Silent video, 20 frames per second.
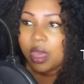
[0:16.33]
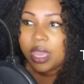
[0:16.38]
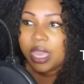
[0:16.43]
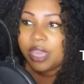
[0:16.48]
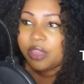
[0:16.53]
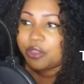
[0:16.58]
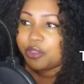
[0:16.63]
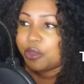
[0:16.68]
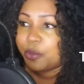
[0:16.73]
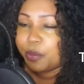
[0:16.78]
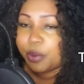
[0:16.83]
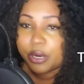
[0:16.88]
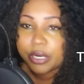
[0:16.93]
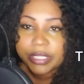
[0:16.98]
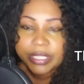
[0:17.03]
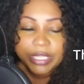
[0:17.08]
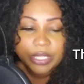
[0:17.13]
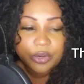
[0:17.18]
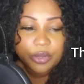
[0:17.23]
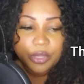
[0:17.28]
either the
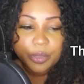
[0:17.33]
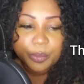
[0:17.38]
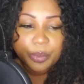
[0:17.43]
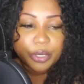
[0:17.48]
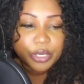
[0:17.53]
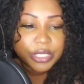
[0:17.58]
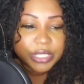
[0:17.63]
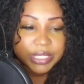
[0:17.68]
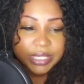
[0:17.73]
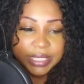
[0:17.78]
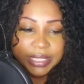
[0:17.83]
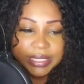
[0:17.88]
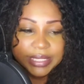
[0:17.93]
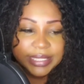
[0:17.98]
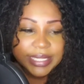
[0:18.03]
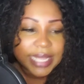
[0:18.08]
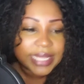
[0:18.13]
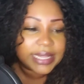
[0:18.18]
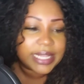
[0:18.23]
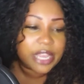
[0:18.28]
person or the
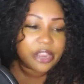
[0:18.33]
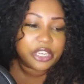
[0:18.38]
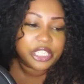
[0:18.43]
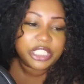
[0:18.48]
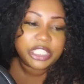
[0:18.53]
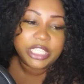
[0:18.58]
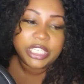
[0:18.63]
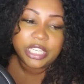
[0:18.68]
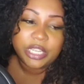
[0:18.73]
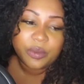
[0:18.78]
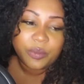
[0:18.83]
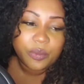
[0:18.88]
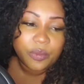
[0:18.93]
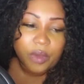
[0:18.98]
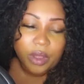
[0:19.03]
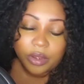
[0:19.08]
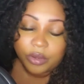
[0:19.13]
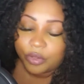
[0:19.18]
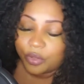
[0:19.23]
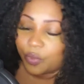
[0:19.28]
persons that they're cheating
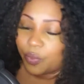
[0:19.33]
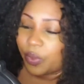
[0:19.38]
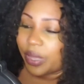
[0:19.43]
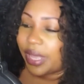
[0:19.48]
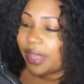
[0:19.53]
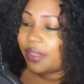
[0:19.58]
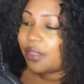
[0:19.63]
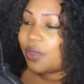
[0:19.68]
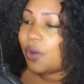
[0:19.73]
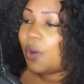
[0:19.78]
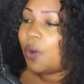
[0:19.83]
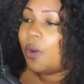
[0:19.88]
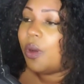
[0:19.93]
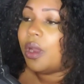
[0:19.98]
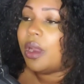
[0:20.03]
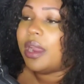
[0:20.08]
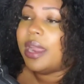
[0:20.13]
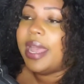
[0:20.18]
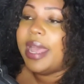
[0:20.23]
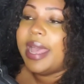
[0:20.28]
on you with
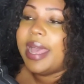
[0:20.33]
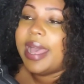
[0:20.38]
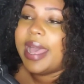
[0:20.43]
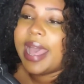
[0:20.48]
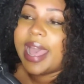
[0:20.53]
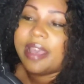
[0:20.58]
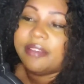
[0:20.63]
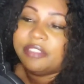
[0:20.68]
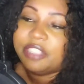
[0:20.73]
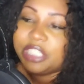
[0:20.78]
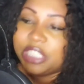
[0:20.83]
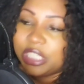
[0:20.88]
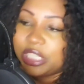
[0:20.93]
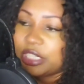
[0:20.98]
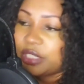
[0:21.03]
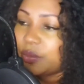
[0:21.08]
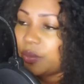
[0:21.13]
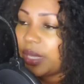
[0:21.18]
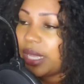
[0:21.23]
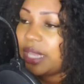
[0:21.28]
or have
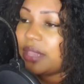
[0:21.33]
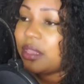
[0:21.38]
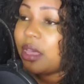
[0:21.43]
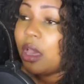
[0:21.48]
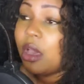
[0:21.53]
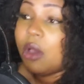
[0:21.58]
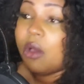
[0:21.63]
cheated with,